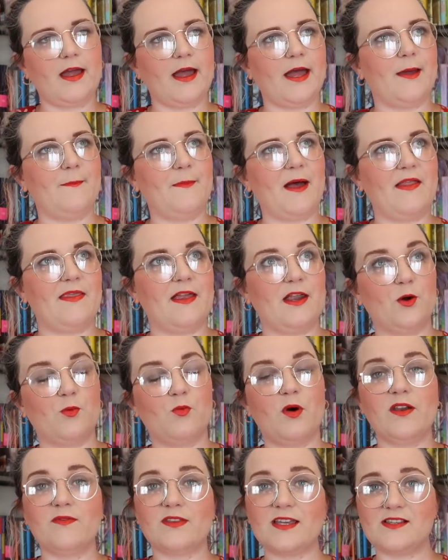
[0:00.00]
Um, and then
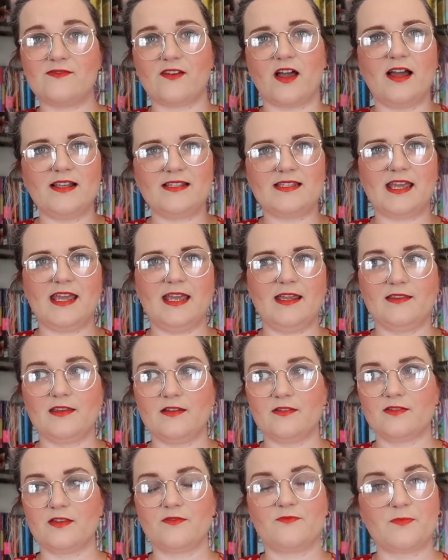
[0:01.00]
on one of these flights, he
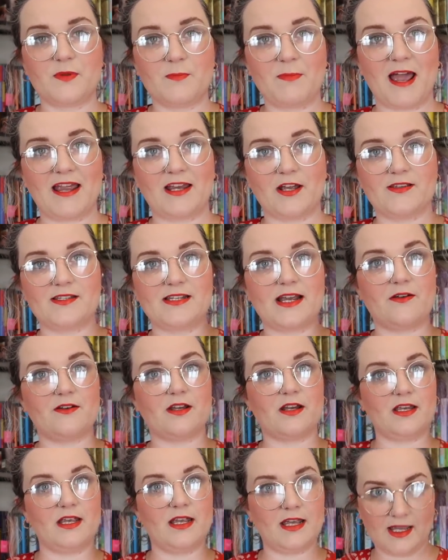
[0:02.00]
the the, the plane goes
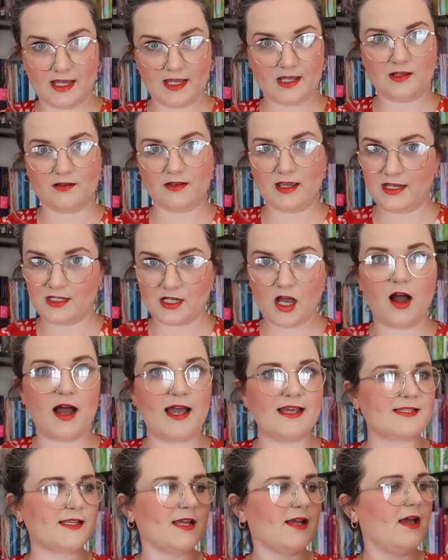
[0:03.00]
down, and he it, he
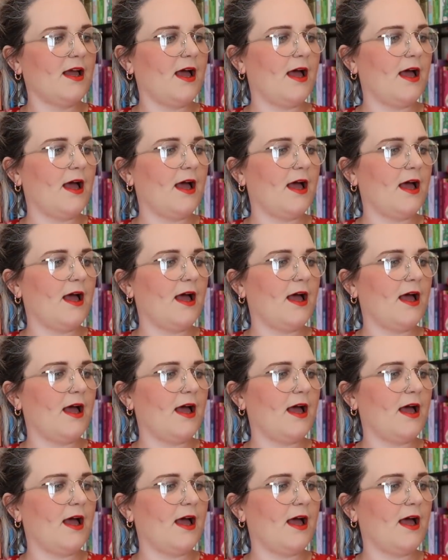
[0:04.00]
dies.